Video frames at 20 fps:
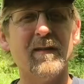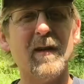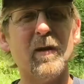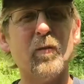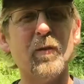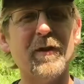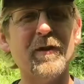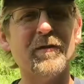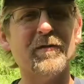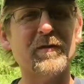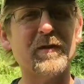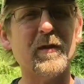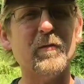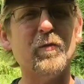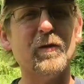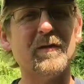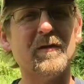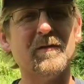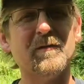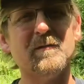that way you can see
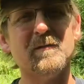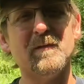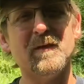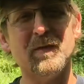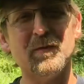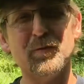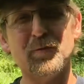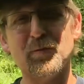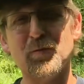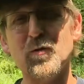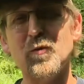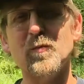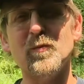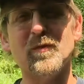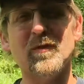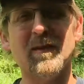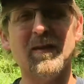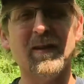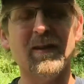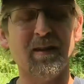what the
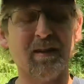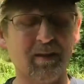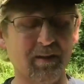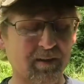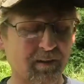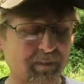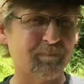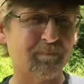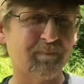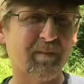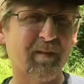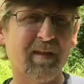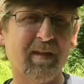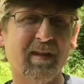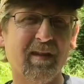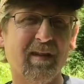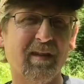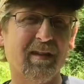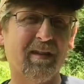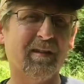zooms are like,
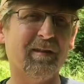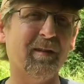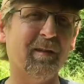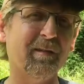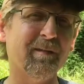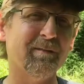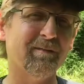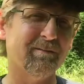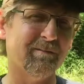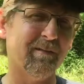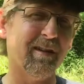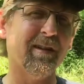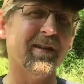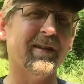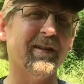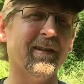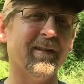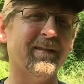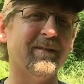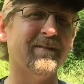and they're right
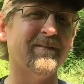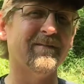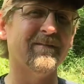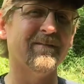here.